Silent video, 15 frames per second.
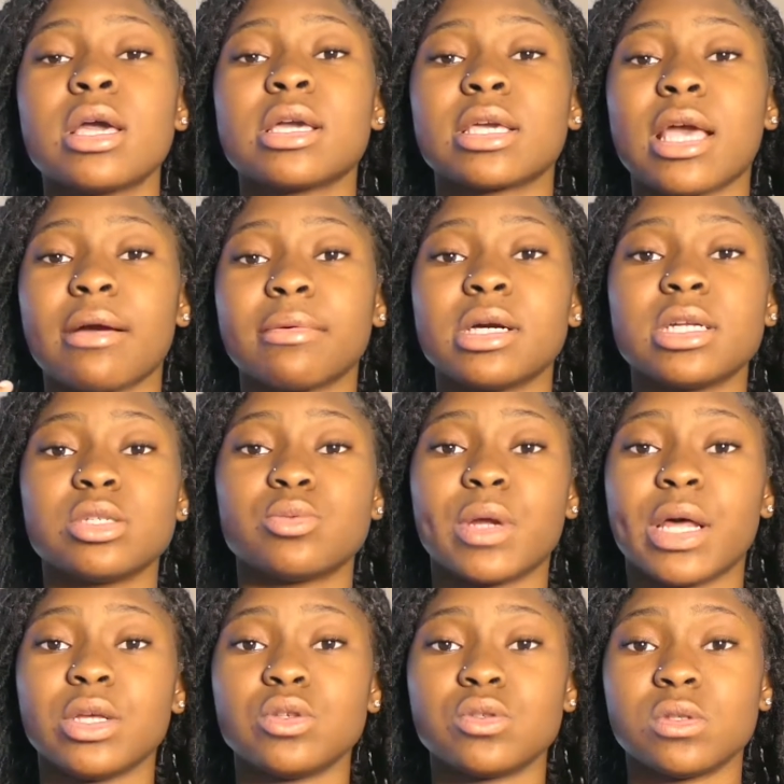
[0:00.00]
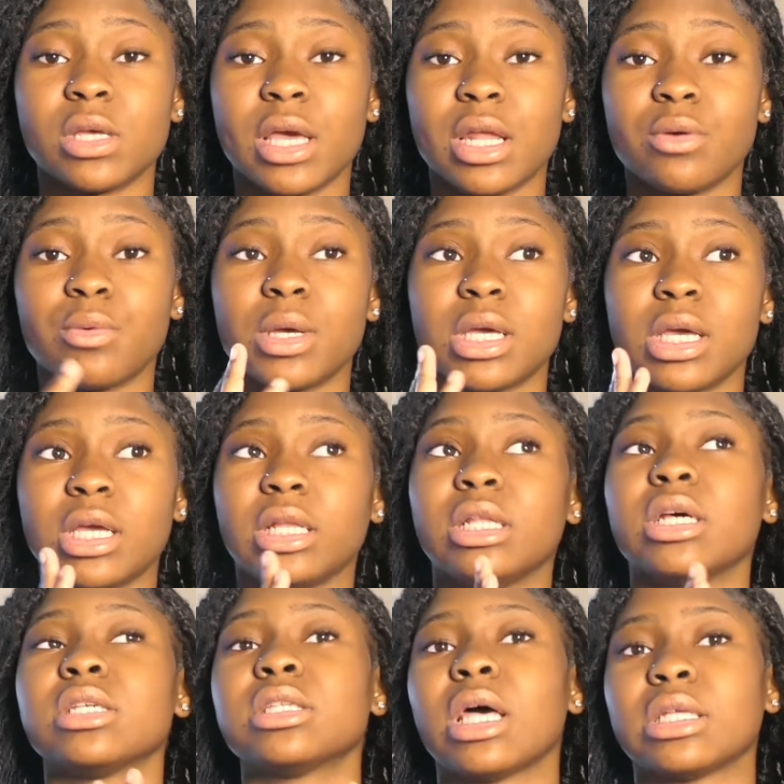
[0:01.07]
CapCut is what I used to edit with. It
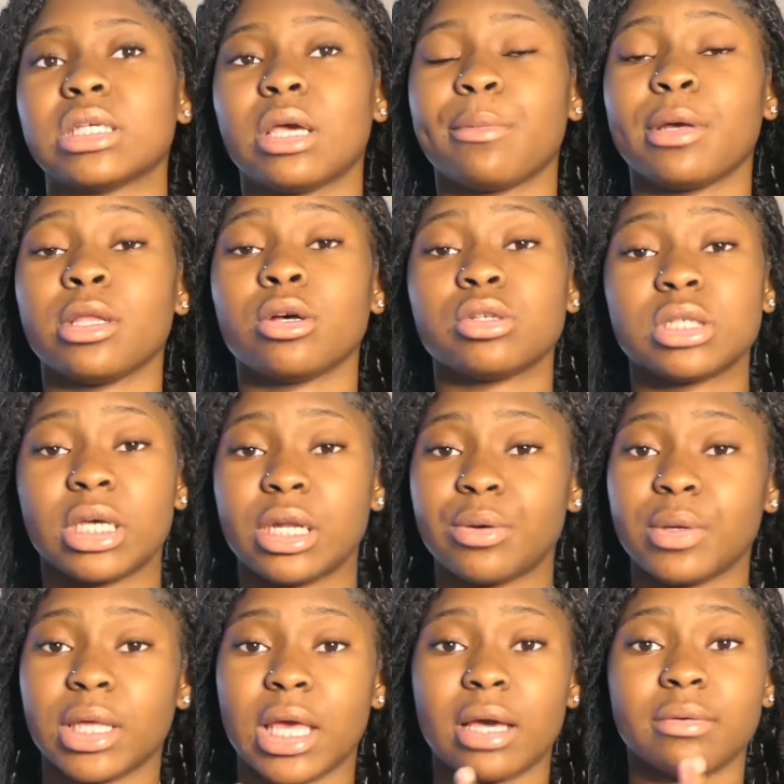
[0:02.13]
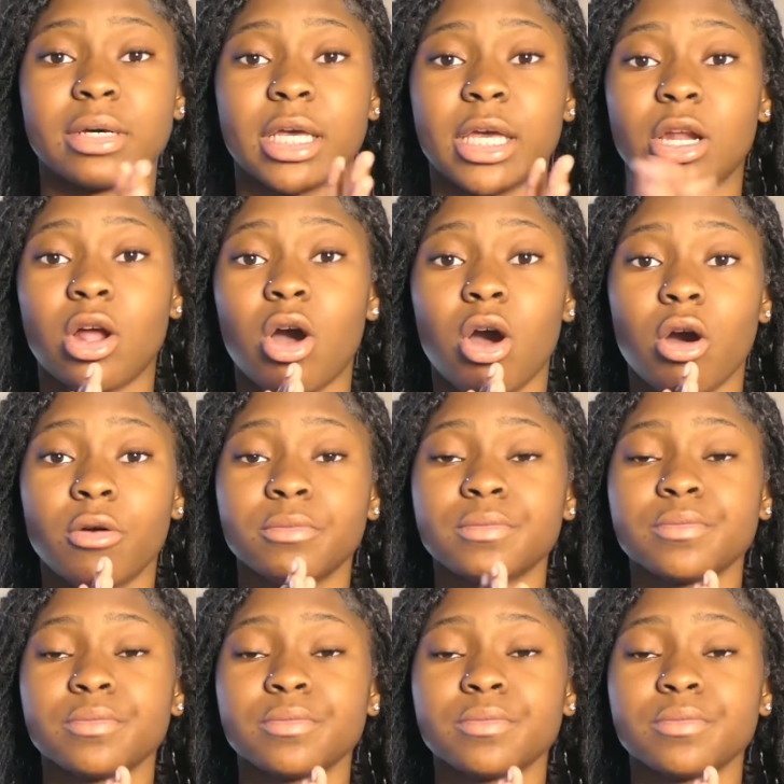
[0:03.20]
does not take me long to edit with CapCut at all.